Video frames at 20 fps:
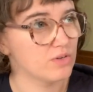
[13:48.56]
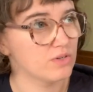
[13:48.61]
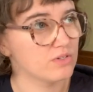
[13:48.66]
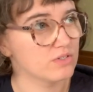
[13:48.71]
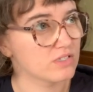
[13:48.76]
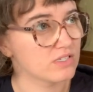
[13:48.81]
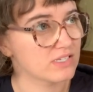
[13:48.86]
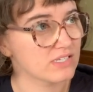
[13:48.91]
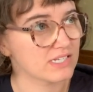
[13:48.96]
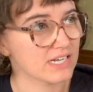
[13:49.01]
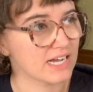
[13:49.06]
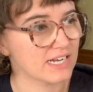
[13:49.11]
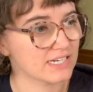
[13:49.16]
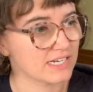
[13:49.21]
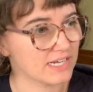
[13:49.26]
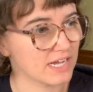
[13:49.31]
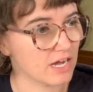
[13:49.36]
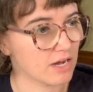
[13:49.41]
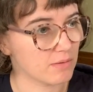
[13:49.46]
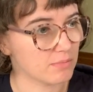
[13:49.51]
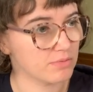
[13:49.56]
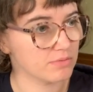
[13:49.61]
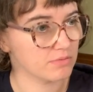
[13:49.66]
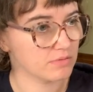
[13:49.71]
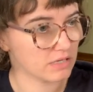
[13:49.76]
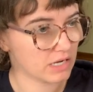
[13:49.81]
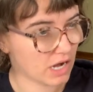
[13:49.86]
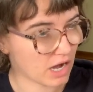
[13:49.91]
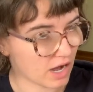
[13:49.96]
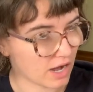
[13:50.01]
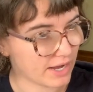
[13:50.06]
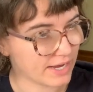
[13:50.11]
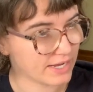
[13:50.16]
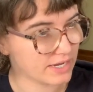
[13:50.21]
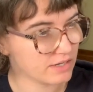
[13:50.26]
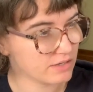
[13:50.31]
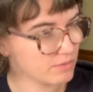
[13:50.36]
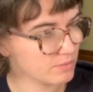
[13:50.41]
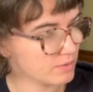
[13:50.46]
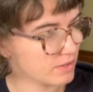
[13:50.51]
standing up
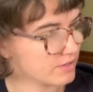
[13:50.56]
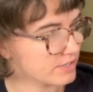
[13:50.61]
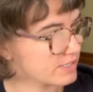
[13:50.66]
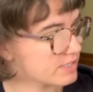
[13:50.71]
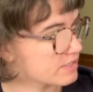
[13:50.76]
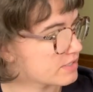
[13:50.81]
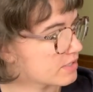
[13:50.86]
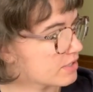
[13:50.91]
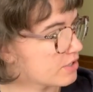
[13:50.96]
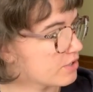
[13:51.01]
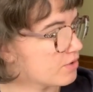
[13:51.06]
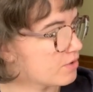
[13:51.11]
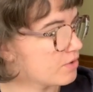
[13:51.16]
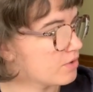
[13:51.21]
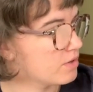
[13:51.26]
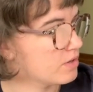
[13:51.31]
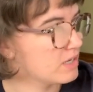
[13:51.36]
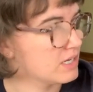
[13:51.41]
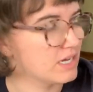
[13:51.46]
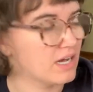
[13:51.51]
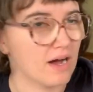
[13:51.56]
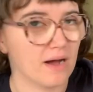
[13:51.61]
higher where it's secure.